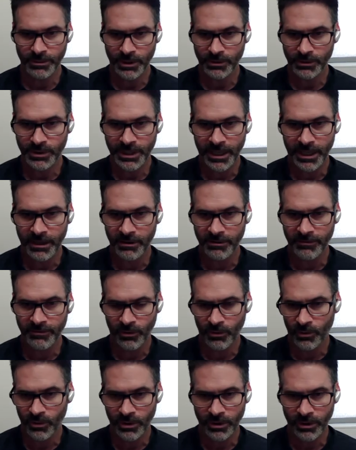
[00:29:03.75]

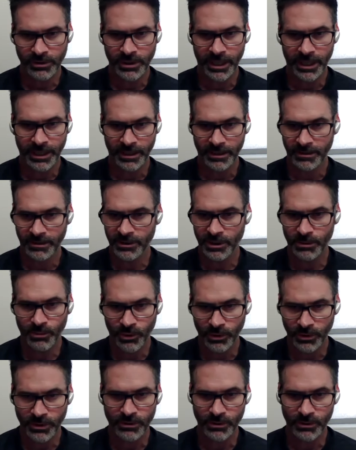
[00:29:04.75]
yourself or try and
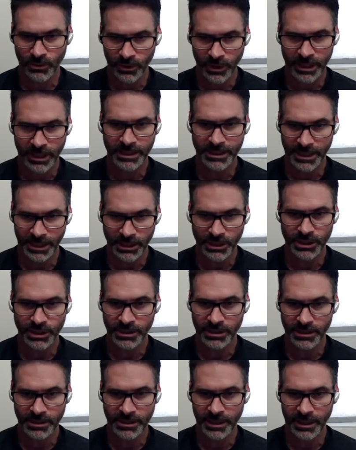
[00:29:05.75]
support those
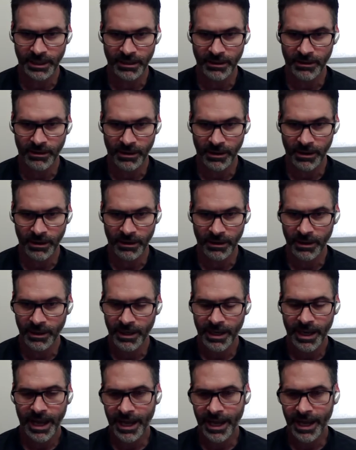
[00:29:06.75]
organizations that are